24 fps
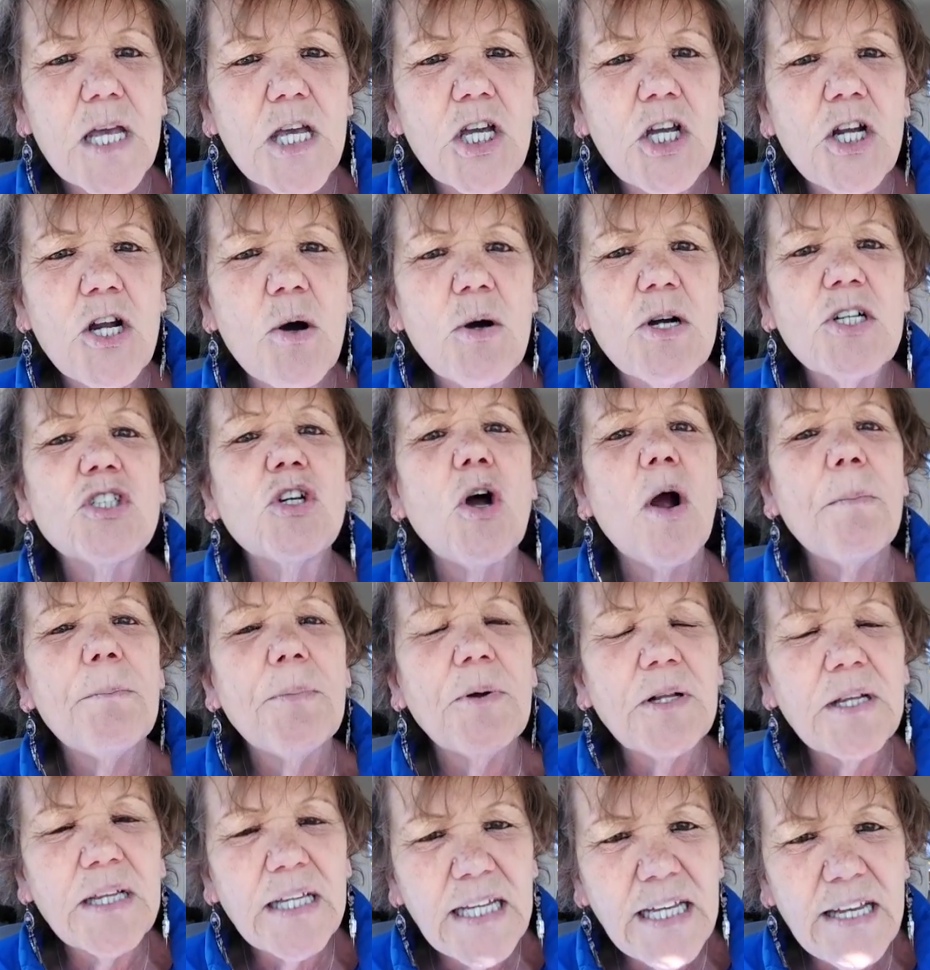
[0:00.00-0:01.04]
You know, it's our
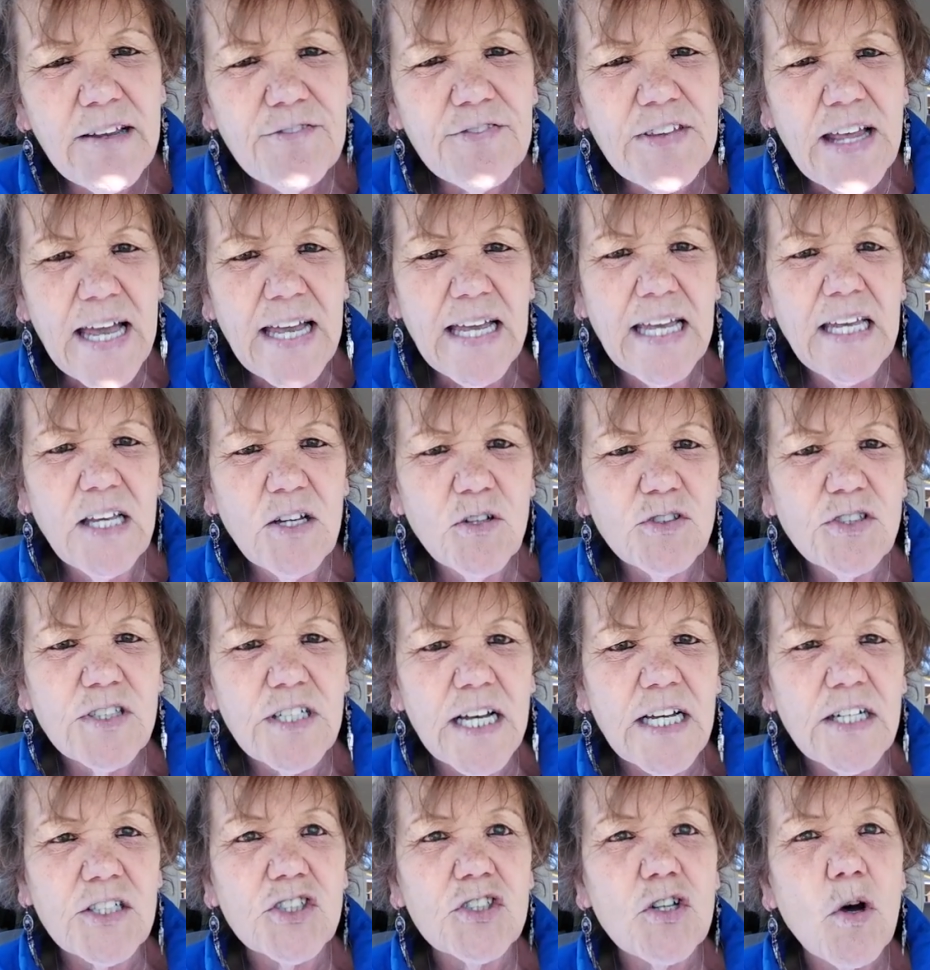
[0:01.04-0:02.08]
belief that heals
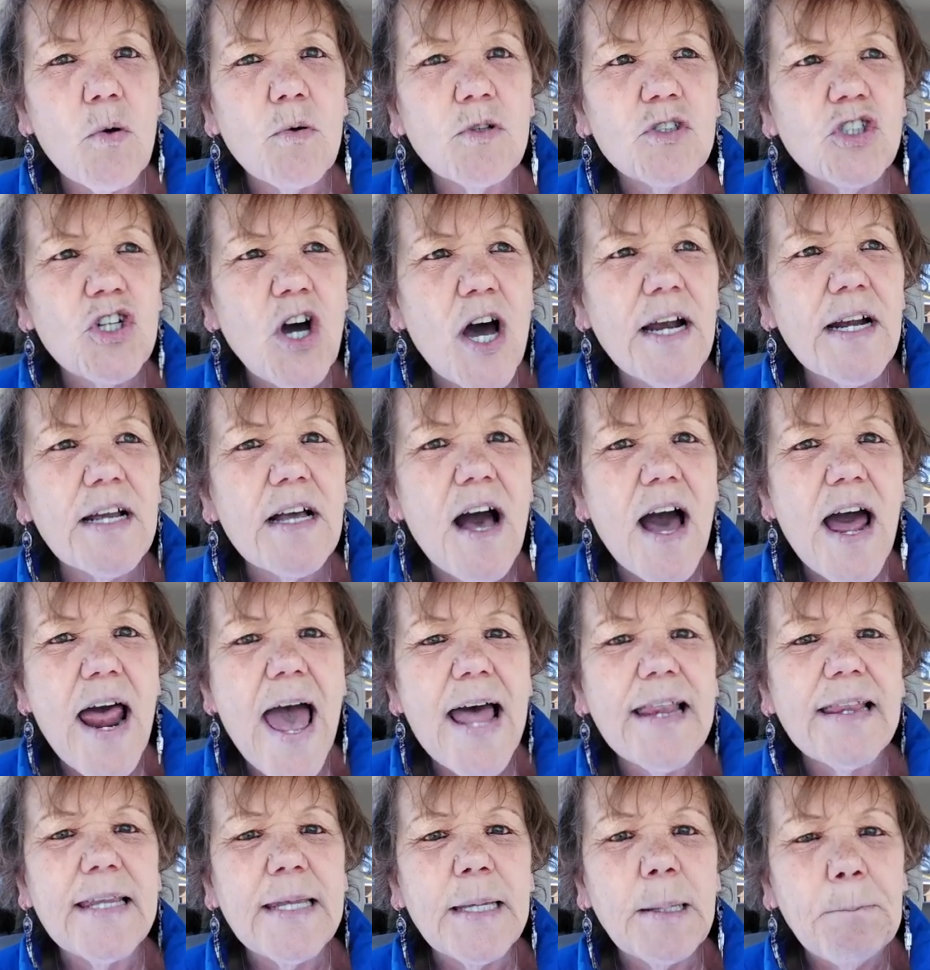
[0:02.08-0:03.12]
us. So John of God
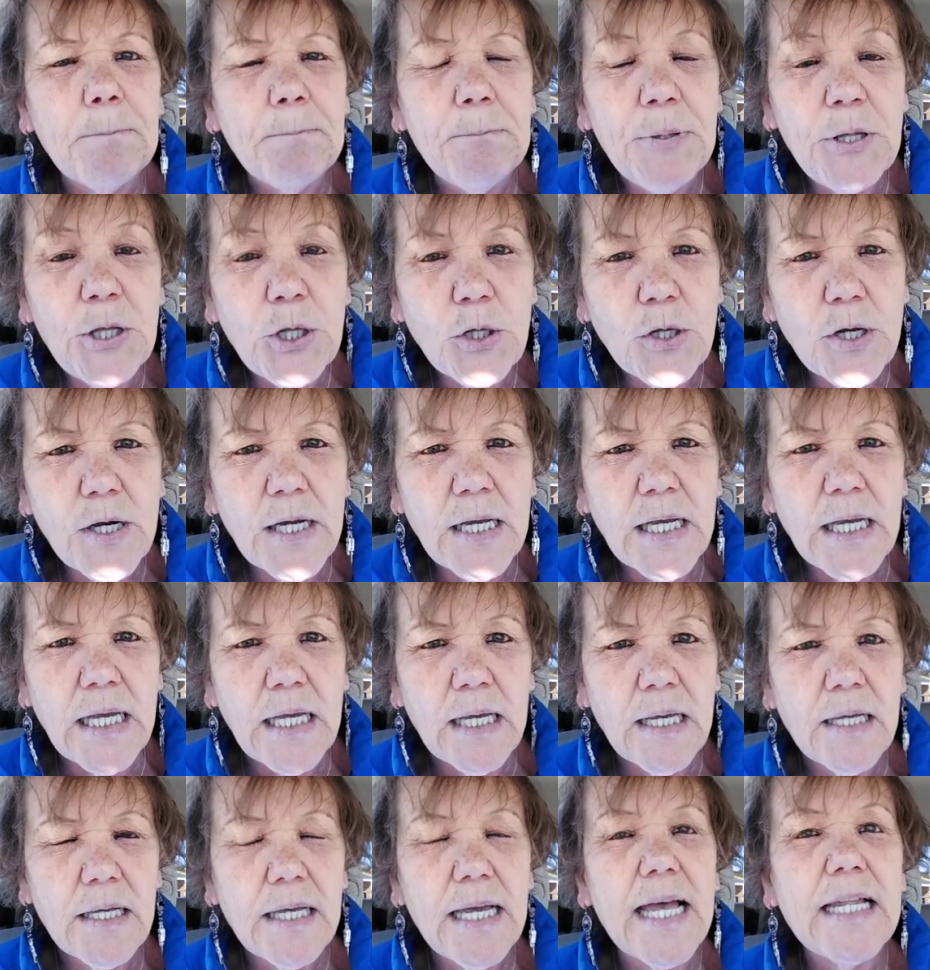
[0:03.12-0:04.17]
had the ability,